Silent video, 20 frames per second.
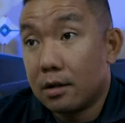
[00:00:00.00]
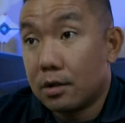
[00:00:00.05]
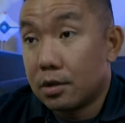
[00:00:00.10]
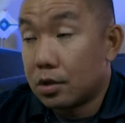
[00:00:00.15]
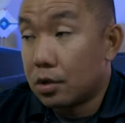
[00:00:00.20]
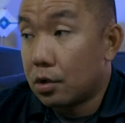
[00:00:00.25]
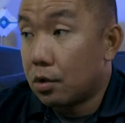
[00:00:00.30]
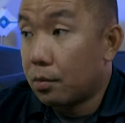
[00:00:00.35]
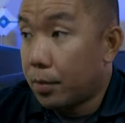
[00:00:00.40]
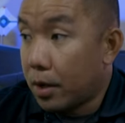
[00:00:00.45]

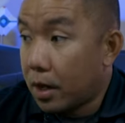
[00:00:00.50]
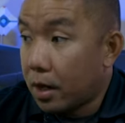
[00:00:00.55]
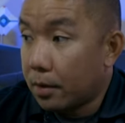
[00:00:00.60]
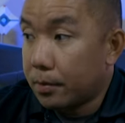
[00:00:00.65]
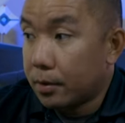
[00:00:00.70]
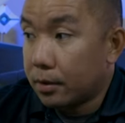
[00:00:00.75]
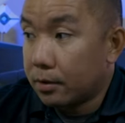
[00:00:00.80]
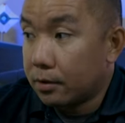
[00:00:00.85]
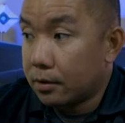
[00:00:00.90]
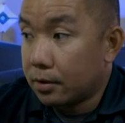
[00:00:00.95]
so
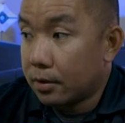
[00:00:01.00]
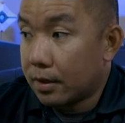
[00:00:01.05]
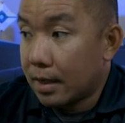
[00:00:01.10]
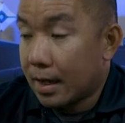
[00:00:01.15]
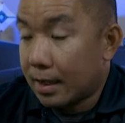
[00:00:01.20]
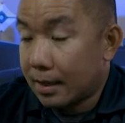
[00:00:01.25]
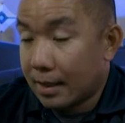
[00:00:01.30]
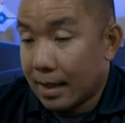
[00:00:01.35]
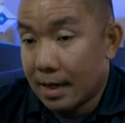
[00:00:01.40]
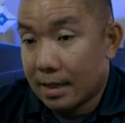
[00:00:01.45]
popular
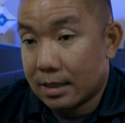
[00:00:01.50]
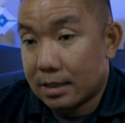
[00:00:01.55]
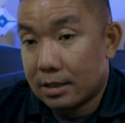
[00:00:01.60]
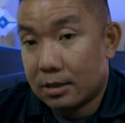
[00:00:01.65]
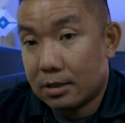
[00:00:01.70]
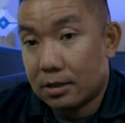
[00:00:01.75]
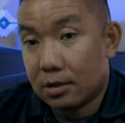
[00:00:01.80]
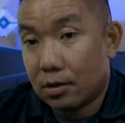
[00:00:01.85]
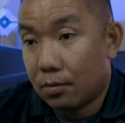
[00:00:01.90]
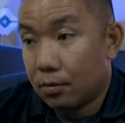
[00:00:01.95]
that
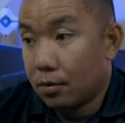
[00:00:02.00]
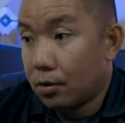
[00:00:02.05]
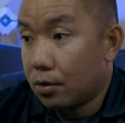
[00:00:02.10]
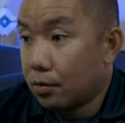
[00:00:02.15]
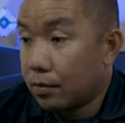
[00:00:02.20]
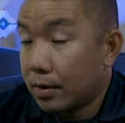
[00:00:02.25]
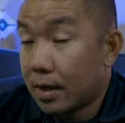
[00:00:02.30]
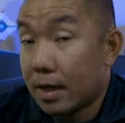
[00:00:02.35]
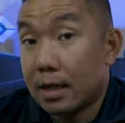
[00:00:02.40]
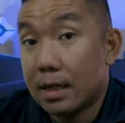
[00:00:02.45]
lasted
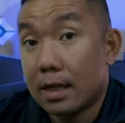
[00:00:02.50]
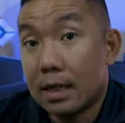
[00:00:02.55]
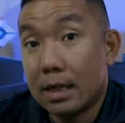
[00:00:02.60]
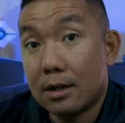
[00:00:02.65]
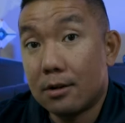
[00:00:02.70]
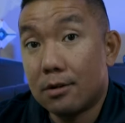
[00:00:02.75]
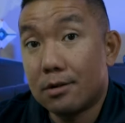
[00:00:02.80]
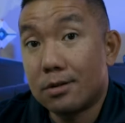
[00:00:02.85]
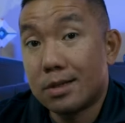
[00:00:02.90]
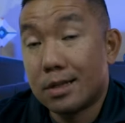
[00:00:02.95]
through 90
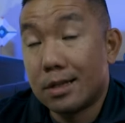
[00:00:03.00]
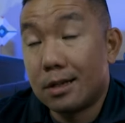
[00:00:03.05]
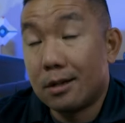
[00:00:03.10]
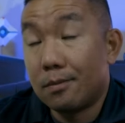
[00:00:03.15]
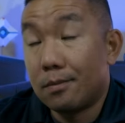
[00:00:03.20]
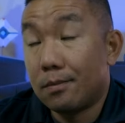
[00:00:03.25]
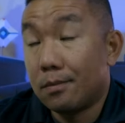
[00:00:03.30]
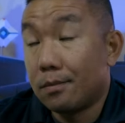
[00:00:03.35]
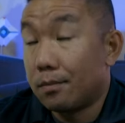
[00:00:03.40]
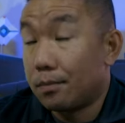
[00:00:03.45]
years
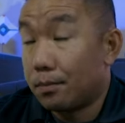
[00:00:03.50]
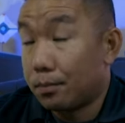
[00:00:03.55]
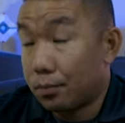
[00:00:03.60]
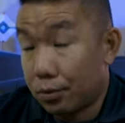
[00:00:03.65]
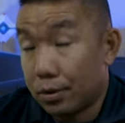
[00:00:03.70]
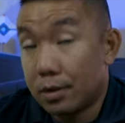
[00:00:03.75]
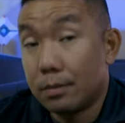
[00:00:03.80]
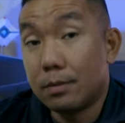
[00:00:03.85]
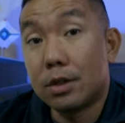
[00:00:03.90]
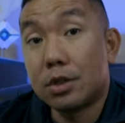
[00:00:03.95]
and
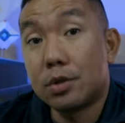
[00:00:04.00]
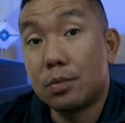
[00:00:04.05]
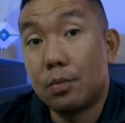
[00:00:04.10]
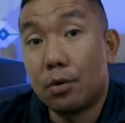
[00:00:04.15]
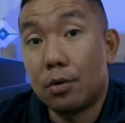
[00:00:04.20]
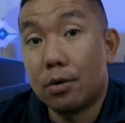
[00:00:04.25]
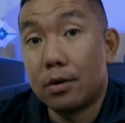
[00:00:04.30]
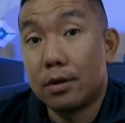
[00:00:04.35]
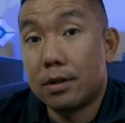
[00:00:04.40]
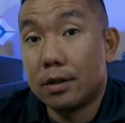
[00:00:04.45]
pretty much
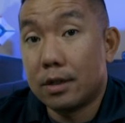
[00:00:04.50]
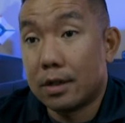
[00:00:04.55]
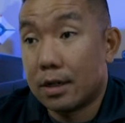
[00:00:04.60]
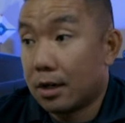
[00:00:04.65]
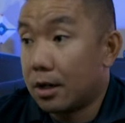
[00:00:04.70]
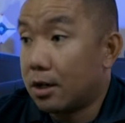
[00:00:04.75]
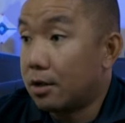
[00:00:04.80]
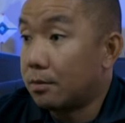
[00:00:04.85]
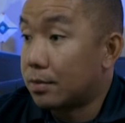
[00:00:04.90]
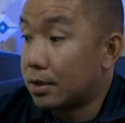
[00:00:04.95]
more to
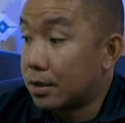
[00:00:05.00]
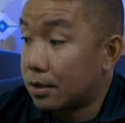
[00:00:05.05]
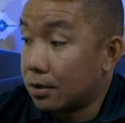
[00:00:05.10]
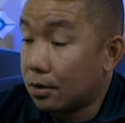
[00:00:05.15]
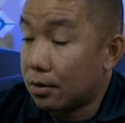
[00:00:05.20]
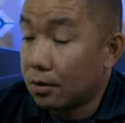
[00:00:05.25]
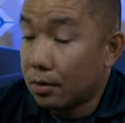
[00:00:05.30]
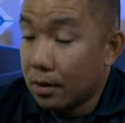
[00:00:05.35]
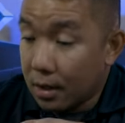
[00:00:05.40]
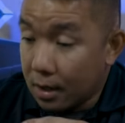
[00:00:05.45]
come.
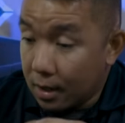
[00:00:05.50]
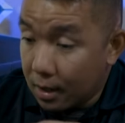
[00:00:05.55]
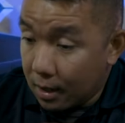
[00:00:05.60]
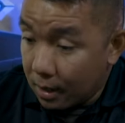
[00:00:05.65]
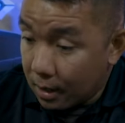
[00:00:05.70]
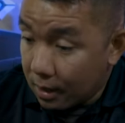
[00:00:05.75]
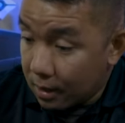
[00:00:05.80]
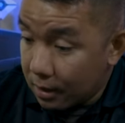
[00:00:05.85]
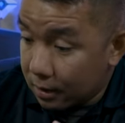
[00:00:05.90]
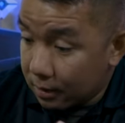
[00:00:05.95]
So
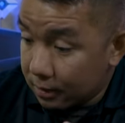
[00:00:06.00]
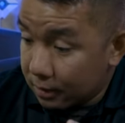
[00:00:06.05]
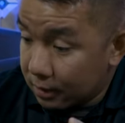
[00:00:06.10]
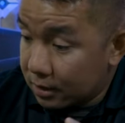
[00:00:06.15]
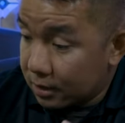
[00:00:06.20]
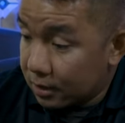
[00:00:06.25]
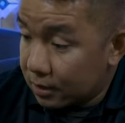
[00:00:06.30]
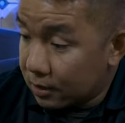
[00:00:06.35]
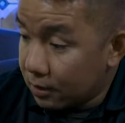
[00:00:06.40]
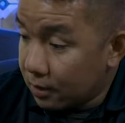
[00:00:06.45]

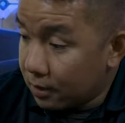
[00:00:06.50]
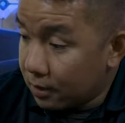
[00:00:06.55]
it's